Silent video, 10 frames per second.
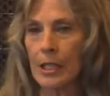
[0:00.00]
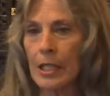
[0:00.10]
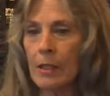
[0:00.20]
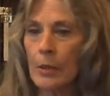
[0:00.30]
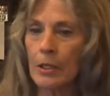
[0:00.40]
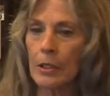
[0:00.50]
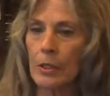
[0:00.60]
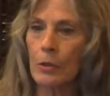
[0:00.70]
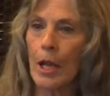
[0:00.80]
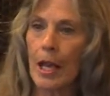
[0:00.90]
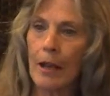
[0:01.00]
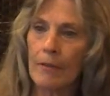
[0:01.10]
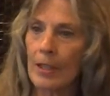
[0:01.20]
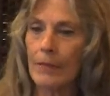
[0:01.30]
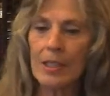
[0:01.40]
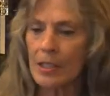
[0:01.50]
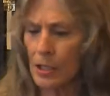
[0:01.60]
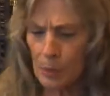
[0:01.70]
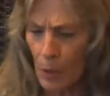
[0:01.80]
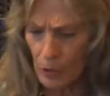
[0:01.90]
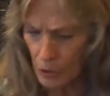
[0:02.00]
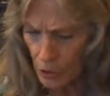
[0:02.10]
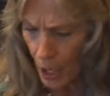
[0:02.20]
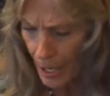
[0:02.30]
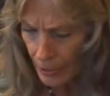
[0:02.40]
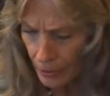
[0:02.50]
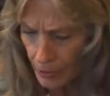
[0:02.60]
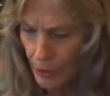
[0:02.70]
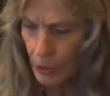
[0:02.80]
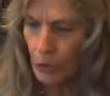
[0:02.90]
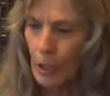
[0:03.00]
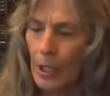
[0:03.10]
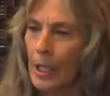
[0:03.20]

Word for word: anyone that you have, even as a small child and you